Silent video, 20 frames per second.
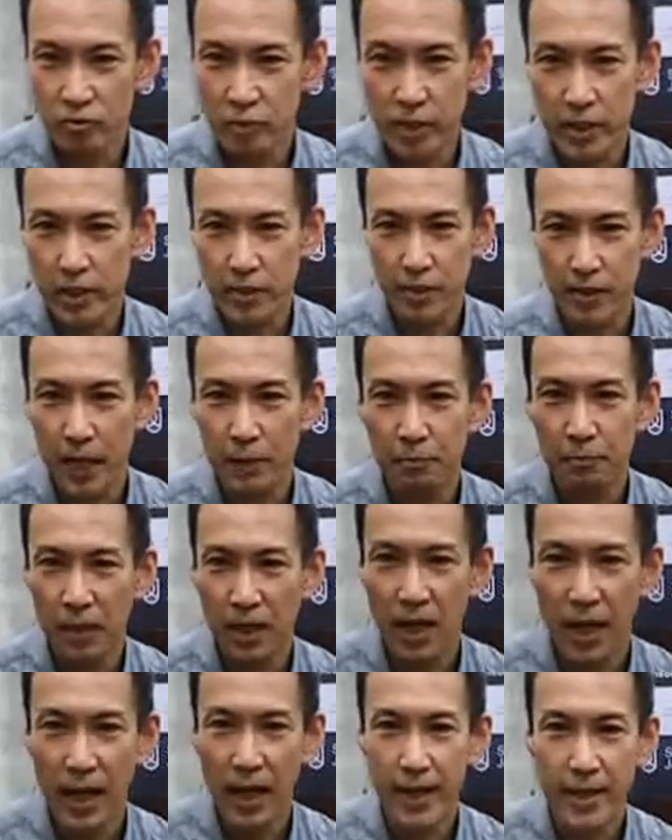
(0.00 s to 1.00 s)
We can
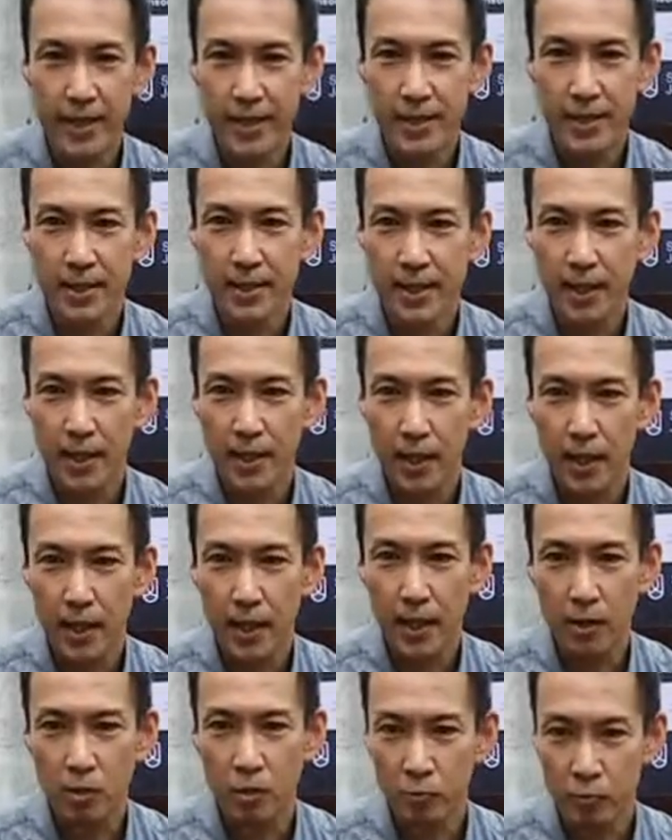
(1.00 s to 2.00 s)
apply
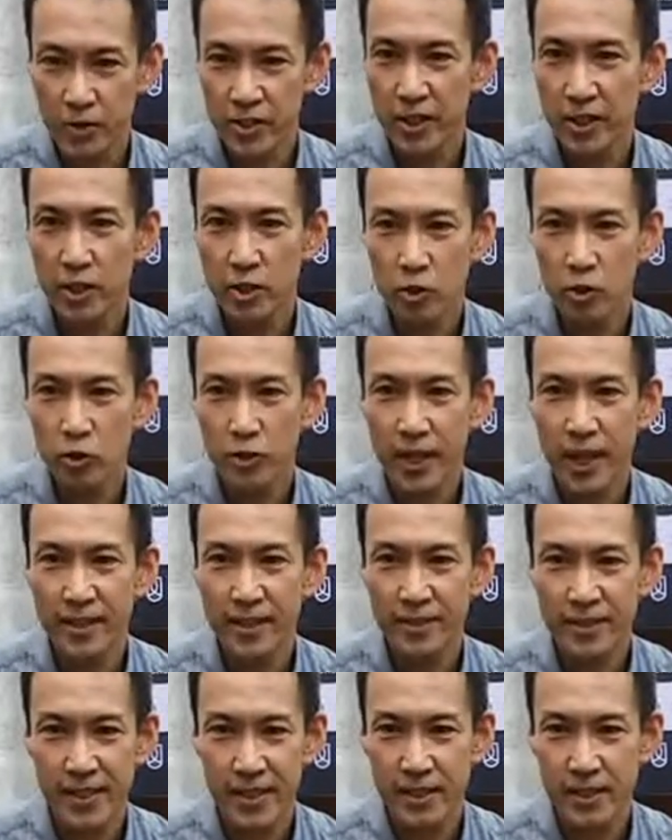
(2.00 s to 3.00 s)
computational
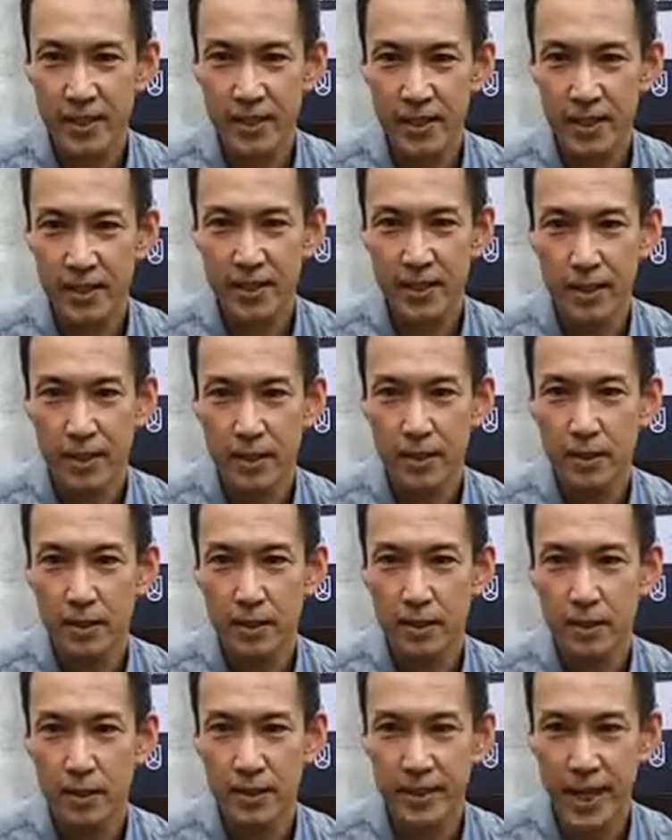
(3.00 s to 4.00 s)
techniques such as
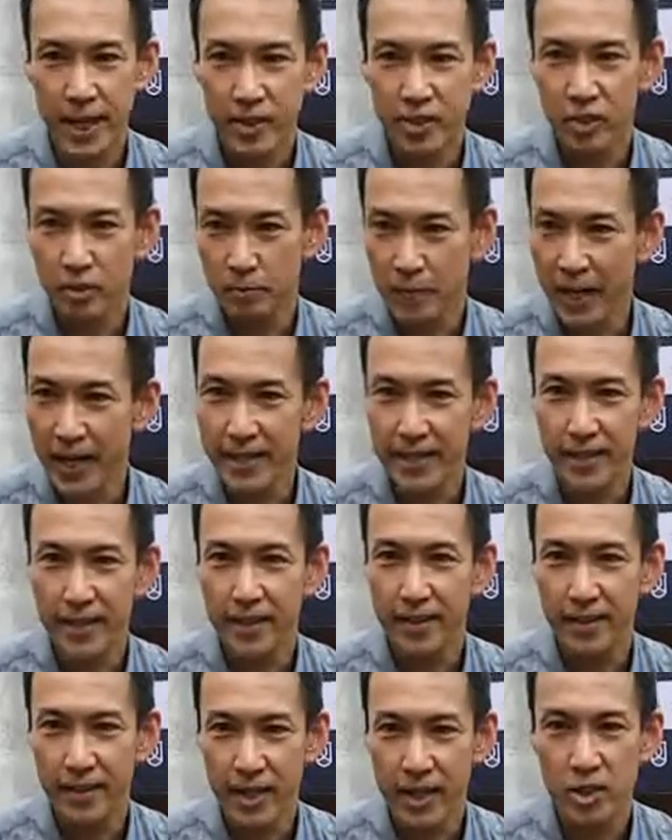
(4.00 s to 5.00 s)
text mining,
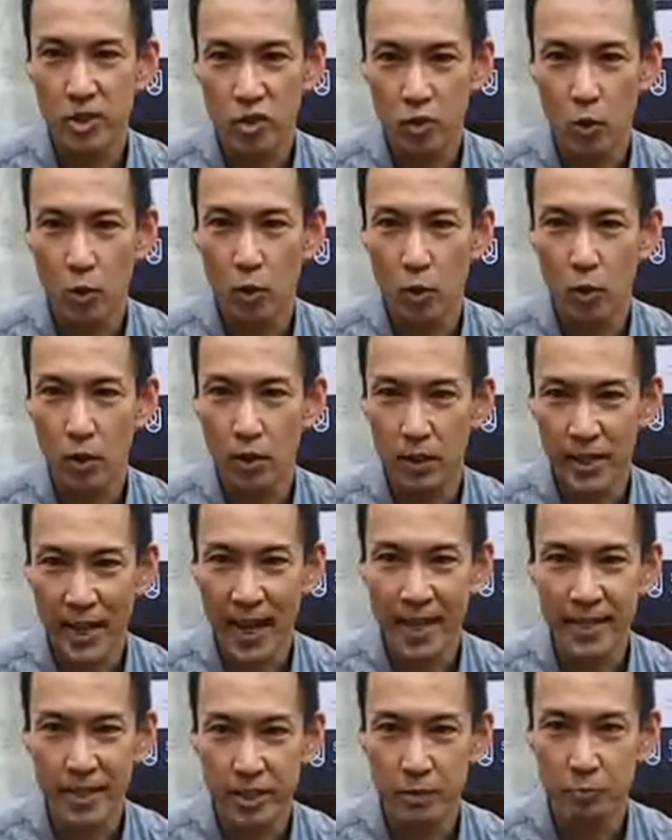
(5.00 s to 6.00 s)
natural
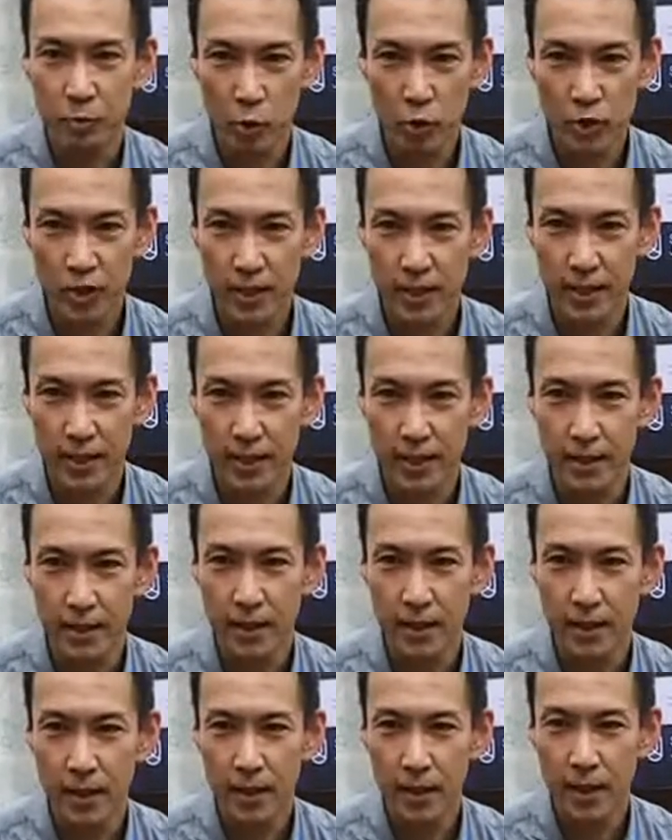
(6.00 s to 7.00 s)
language processing,
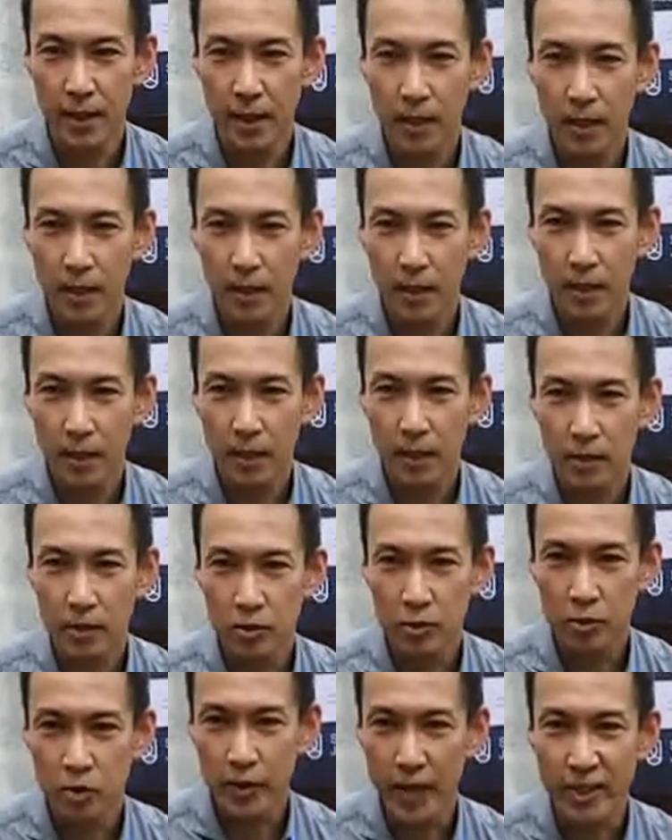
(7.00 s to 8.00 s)

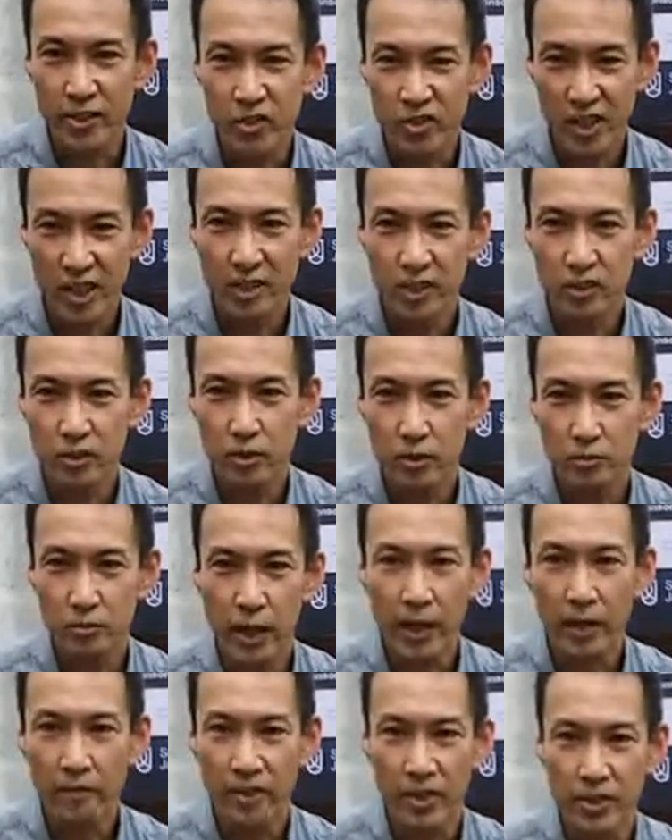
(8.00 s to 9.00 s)
to extract
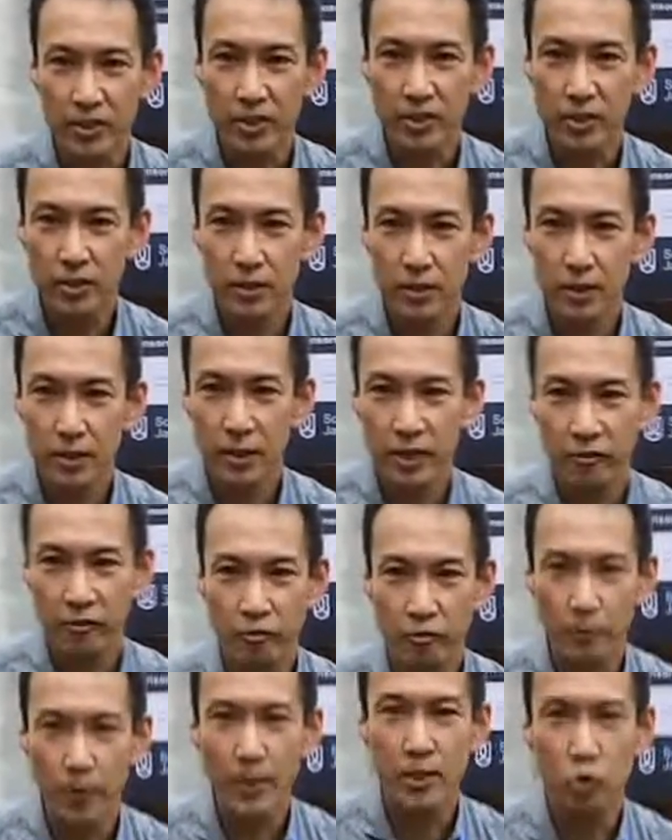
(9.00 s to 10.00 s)
relevant
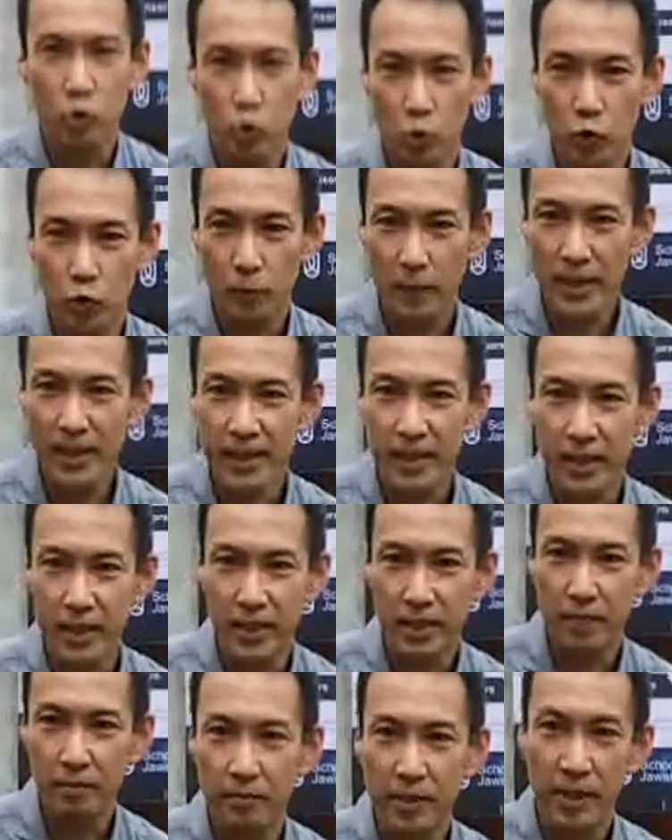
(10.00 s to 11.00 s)
information
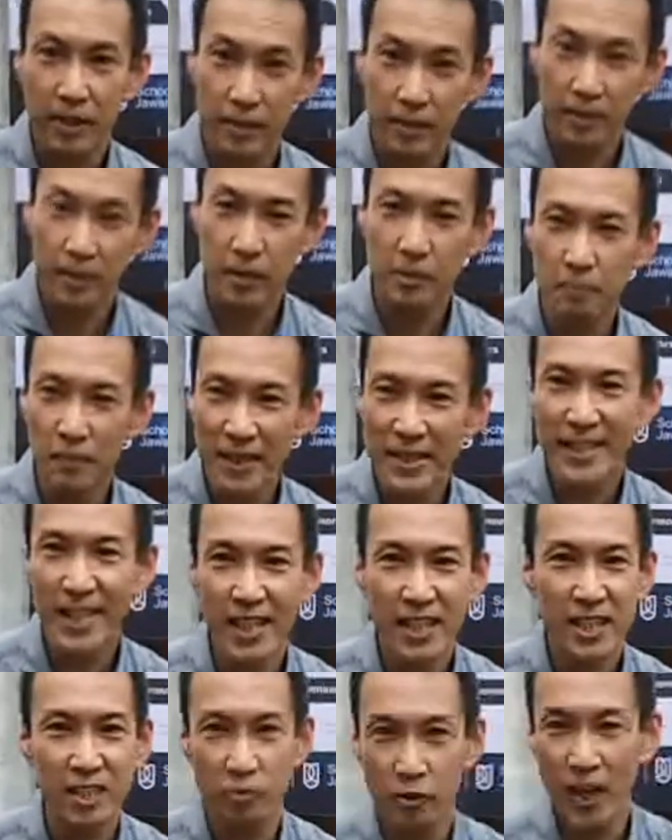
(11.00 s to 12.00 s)
automatically. But in many
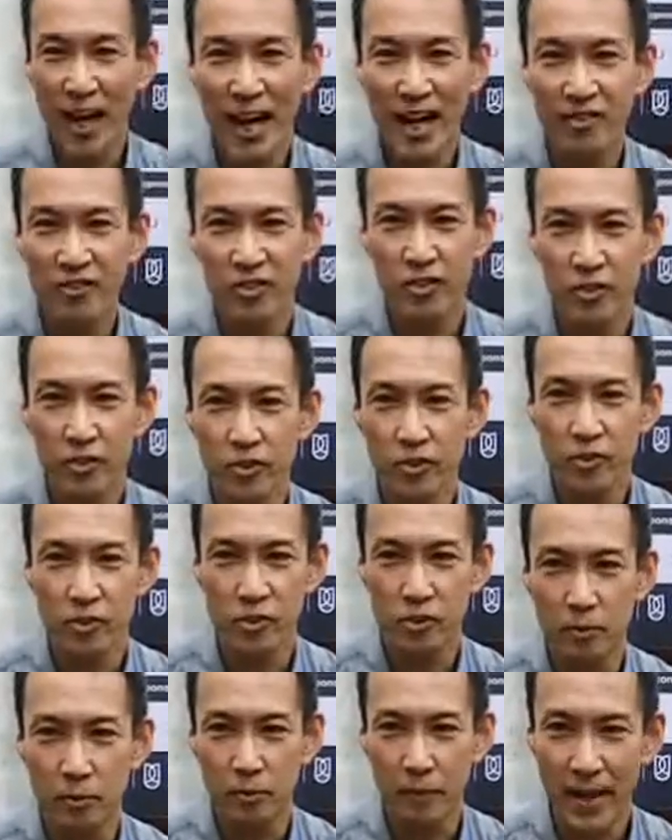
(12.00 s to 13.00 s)
cases, we have to
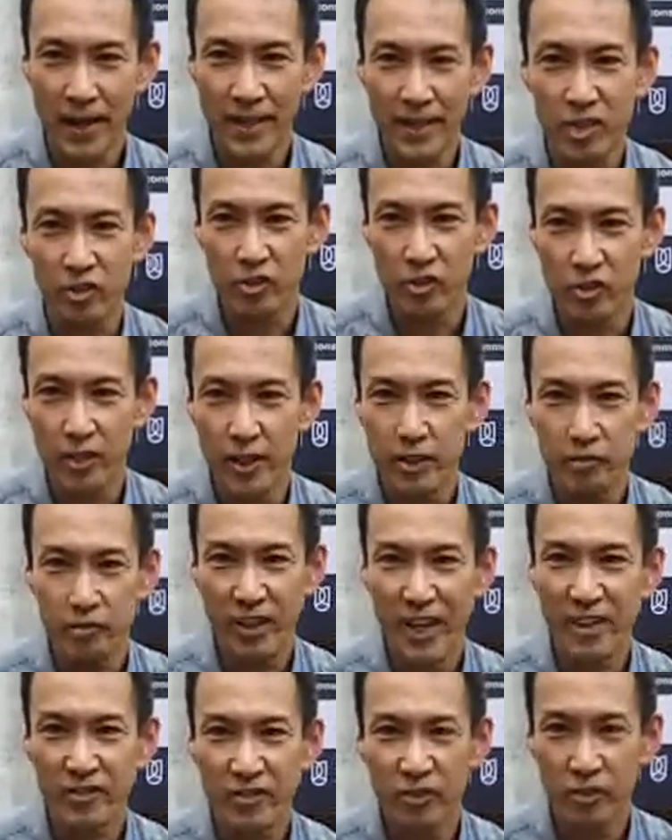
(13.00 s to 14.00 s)
do manual curation. We
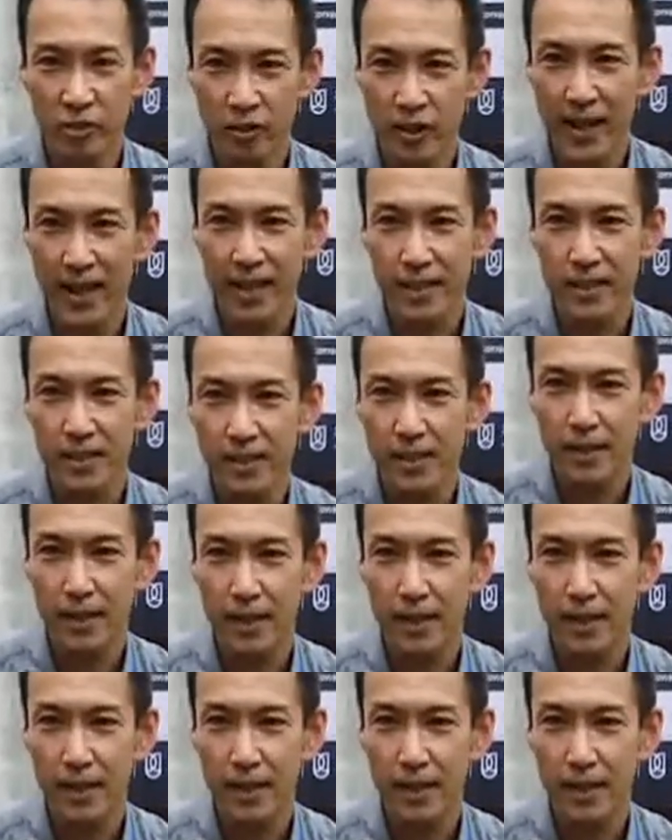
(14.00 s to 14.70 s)
have to look at